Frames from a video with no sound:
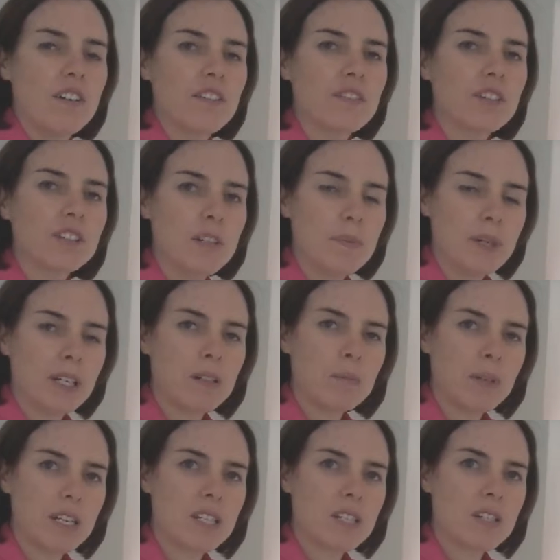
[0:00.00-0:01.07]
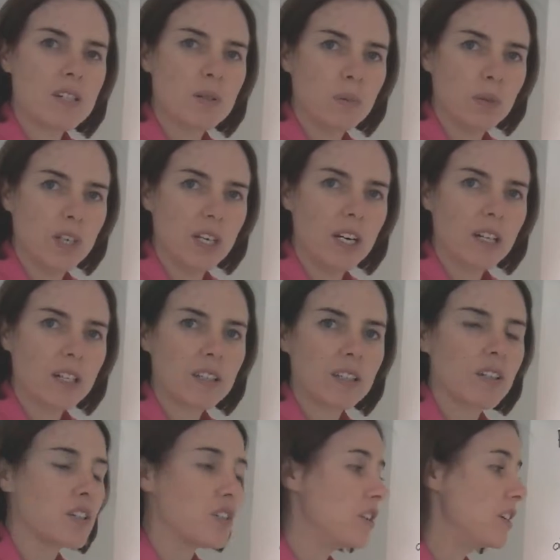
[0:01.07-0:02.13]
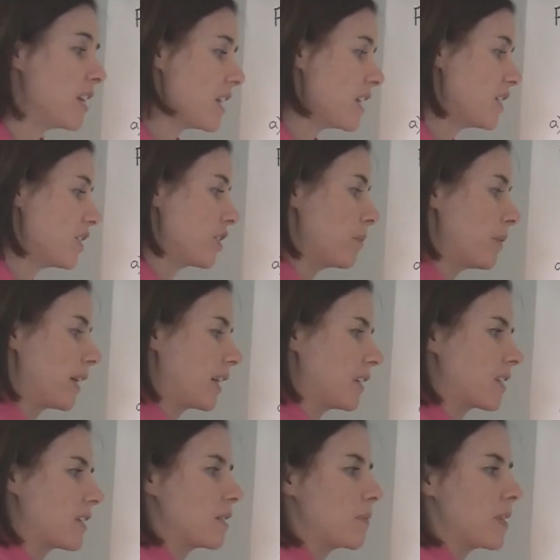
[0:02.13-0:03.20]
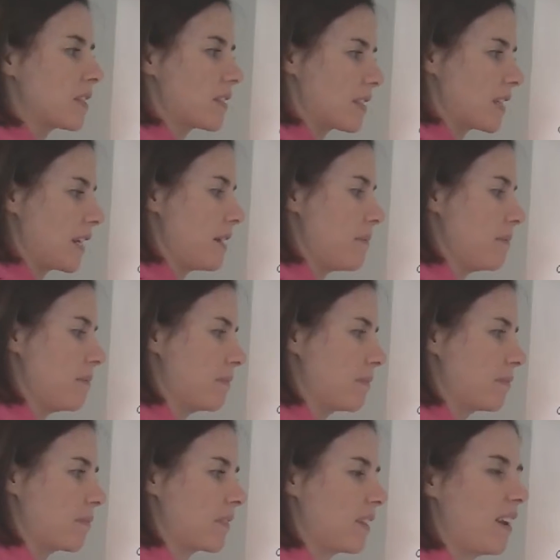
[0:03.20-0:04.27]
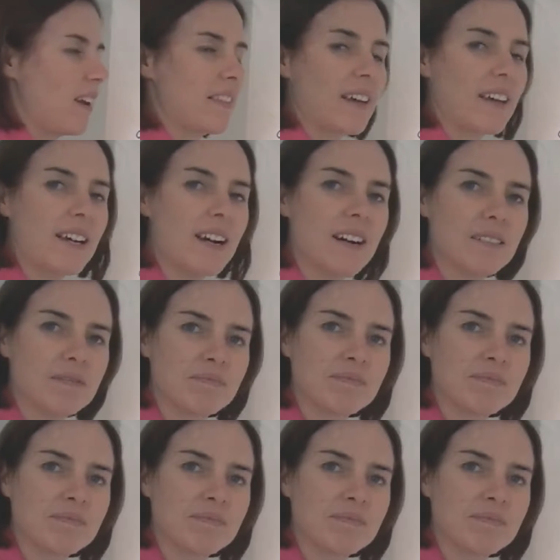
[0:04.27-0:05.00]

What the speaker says: For grouping in pairs to work, you need your brackets to be the same. And they are.